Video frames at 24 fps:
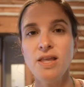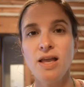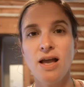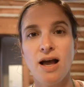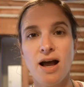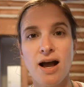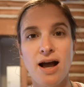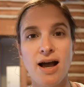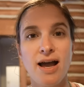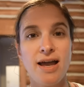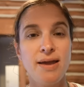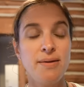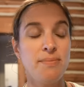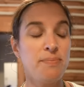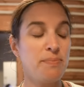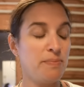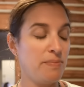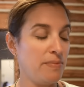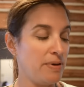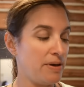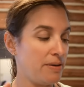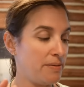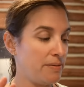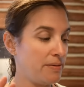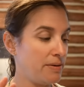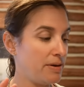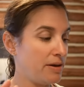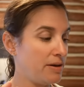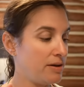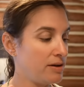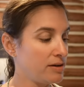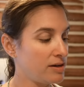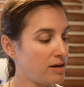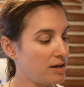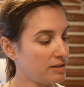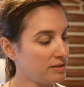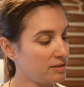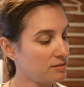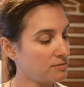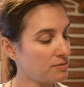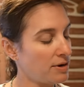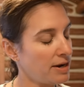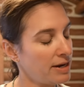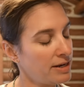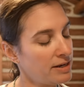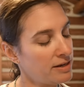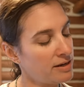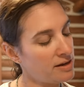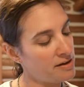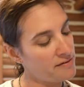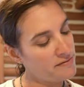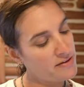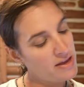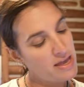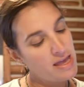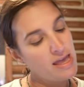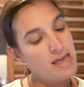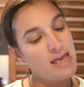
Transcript: I got the rate of